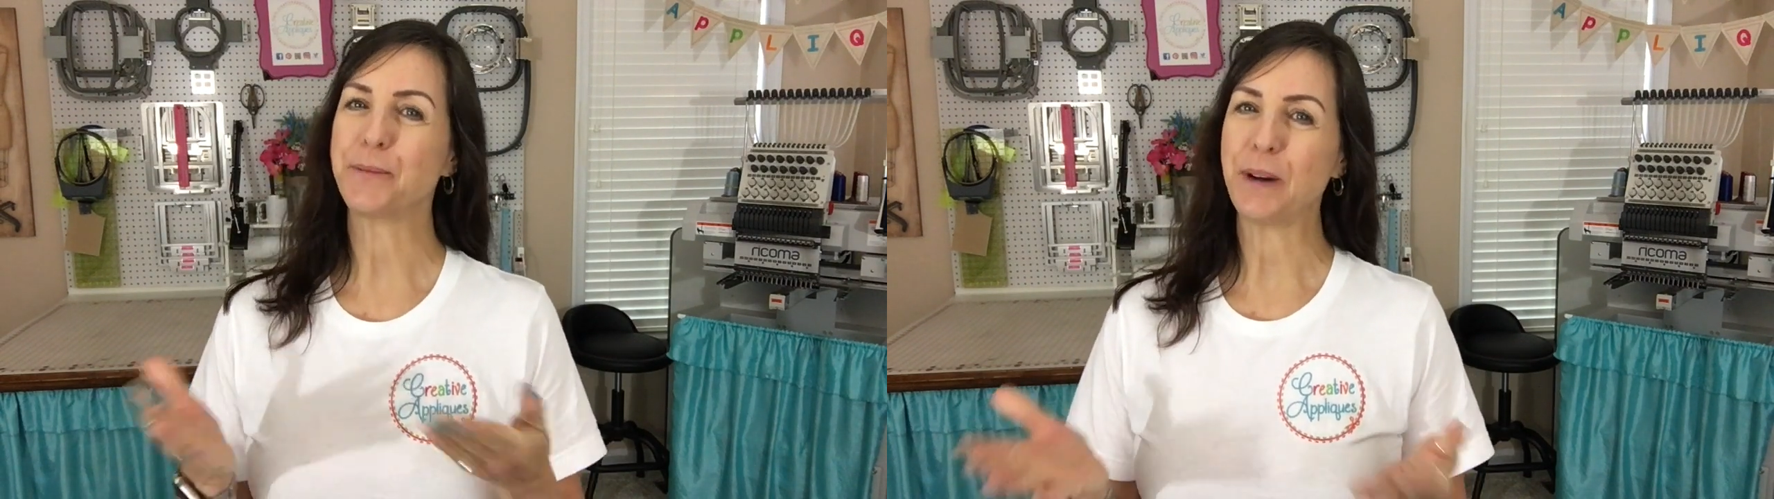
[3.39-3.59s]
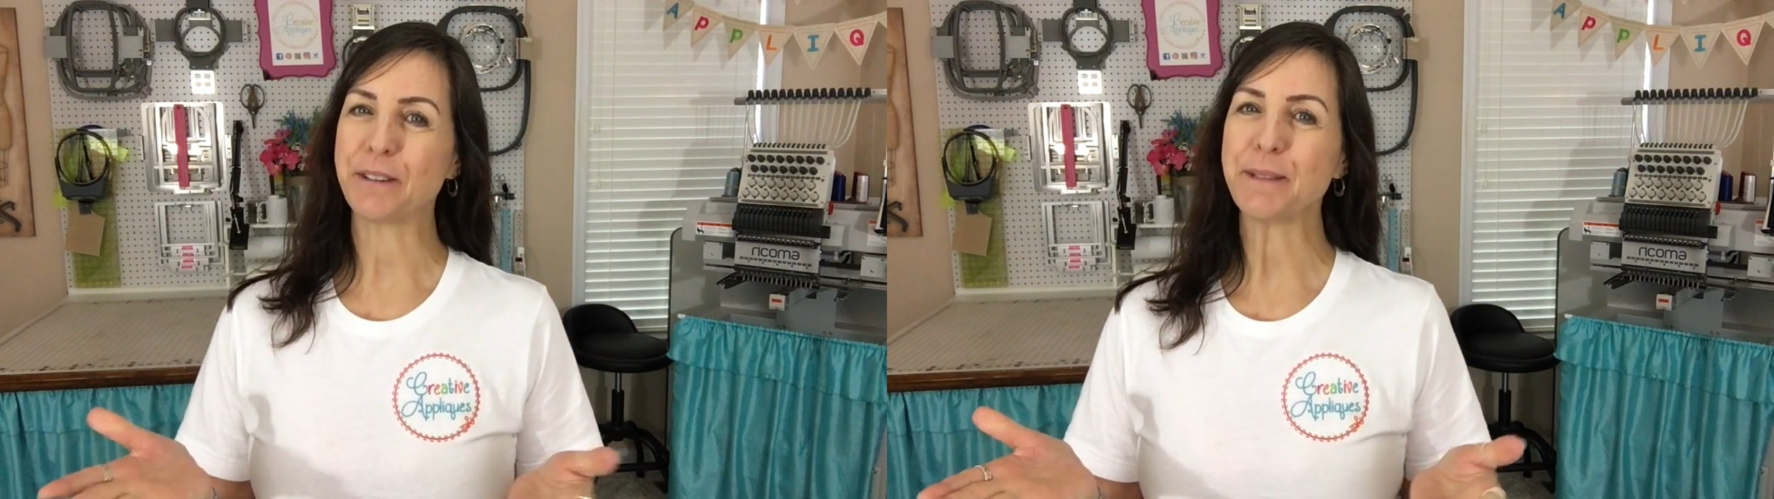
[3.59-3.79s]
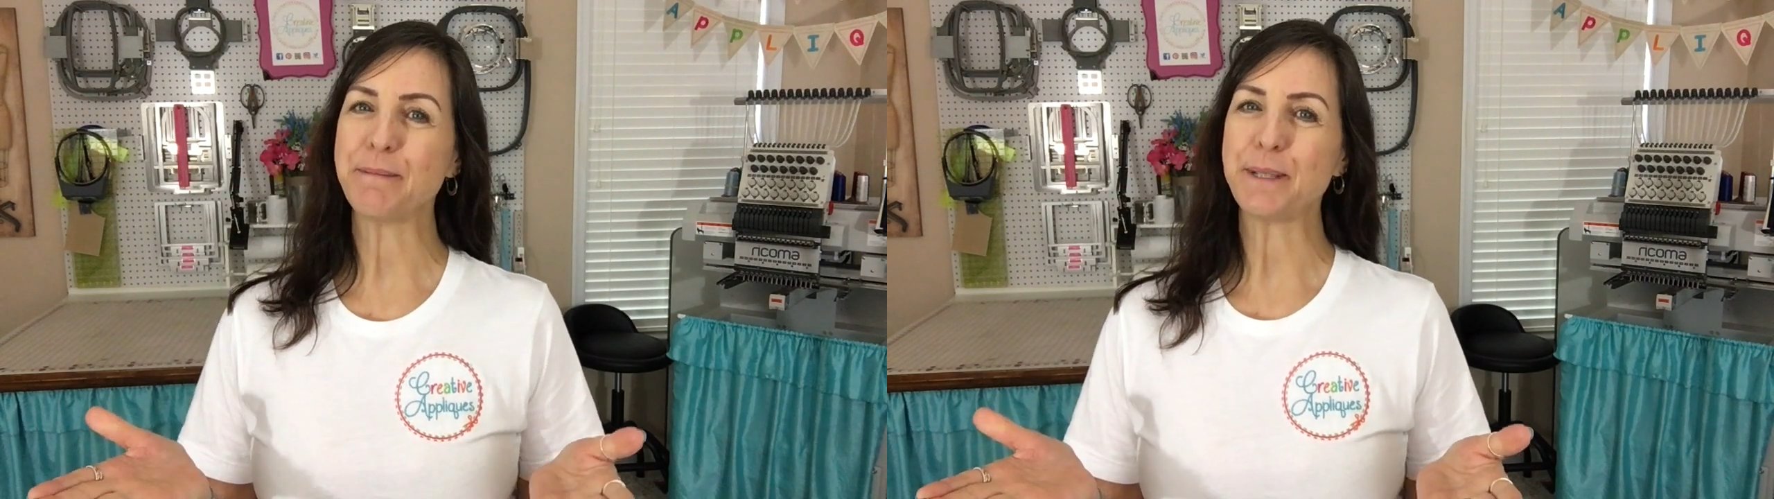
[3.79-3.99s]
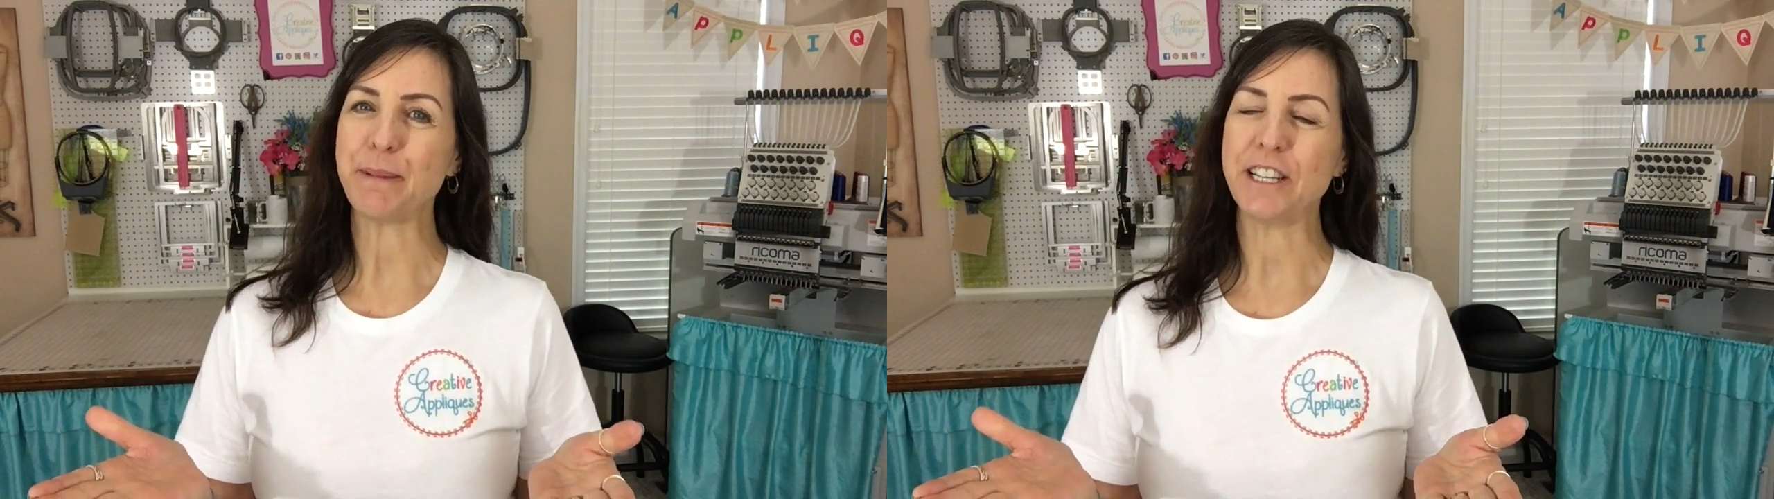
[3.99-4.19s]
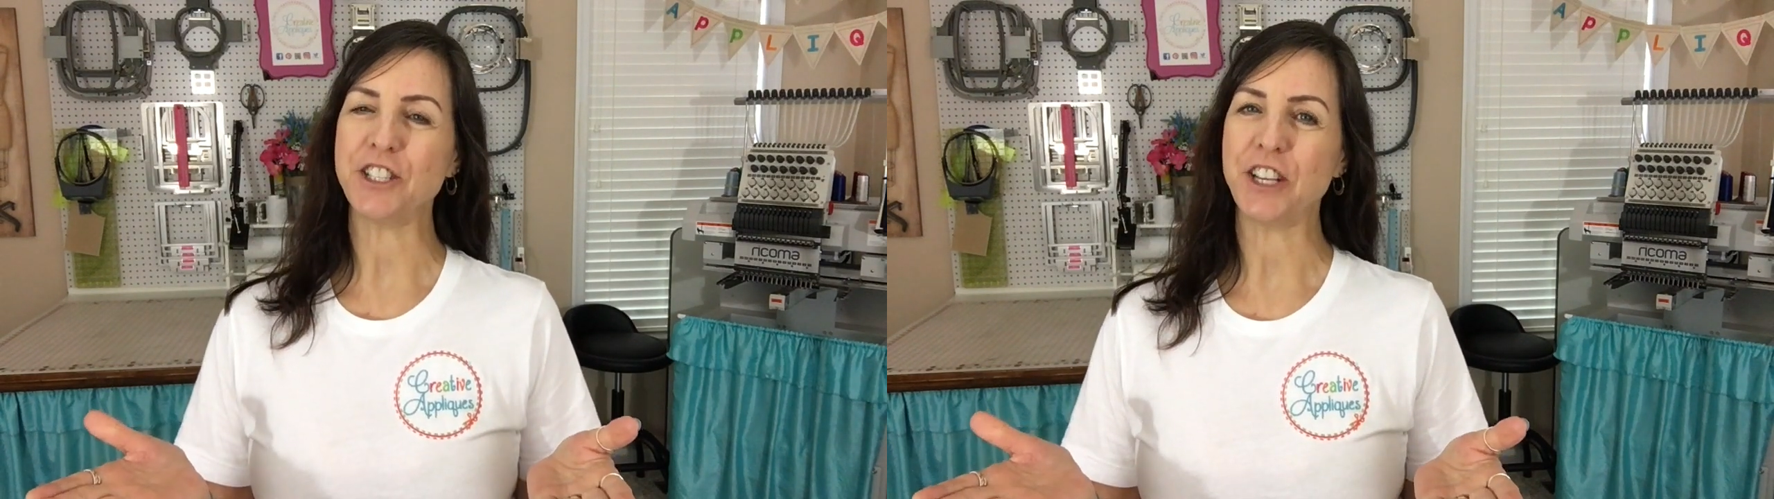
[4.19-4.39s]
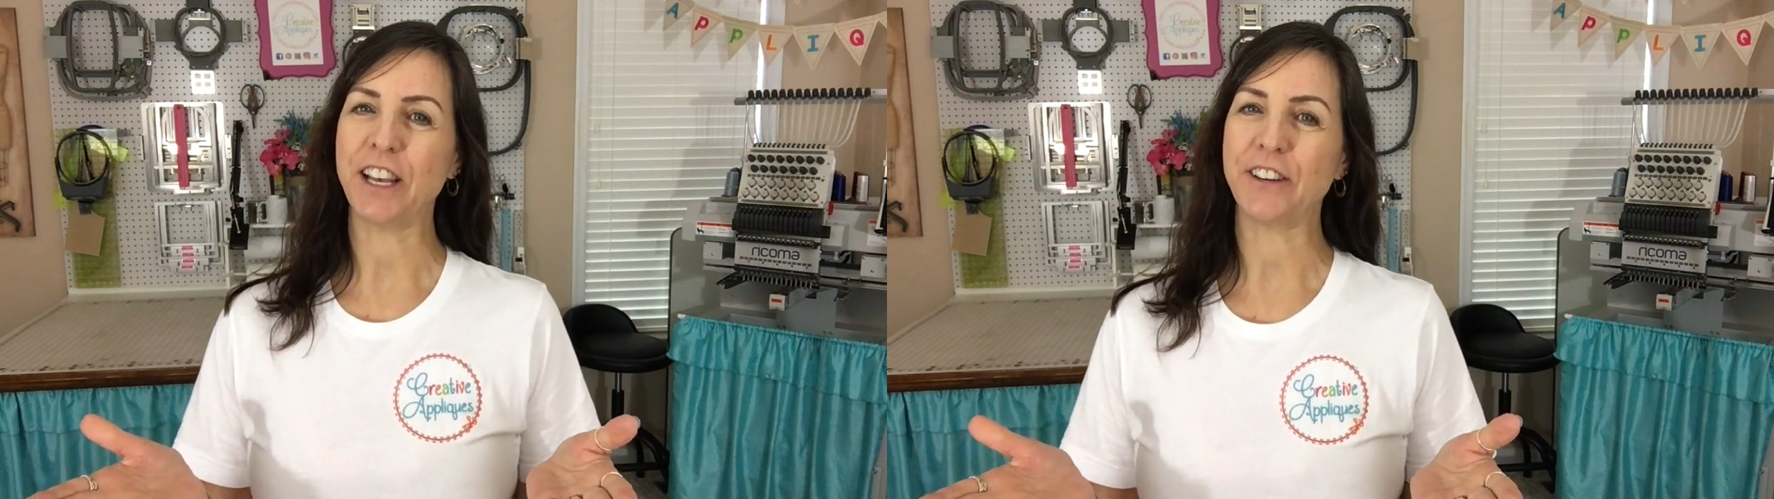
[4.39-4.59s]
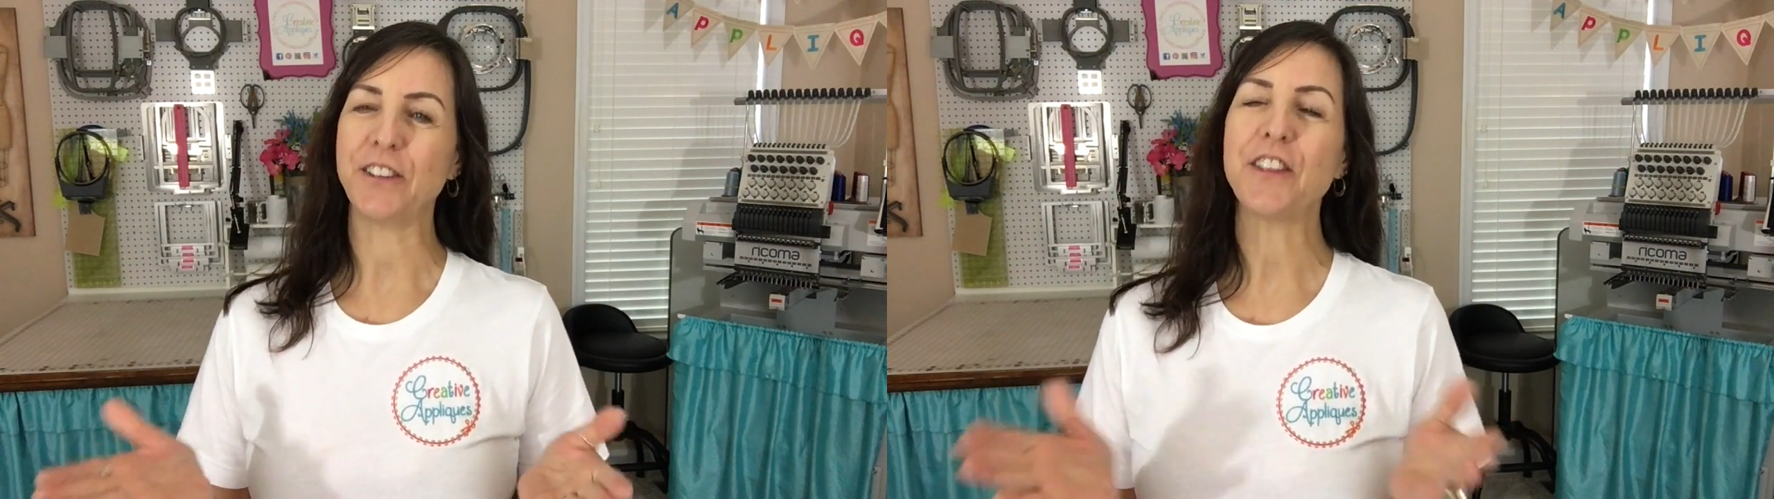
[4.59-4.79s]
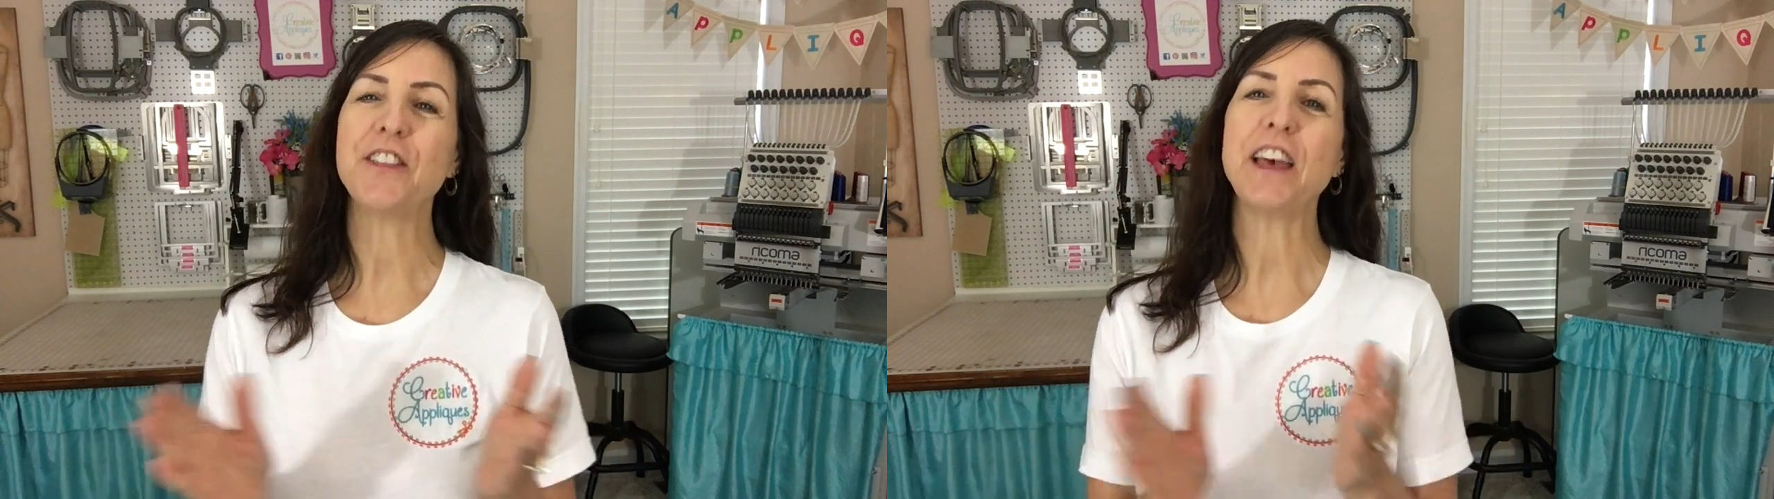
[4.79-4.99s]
Welcome to my channel.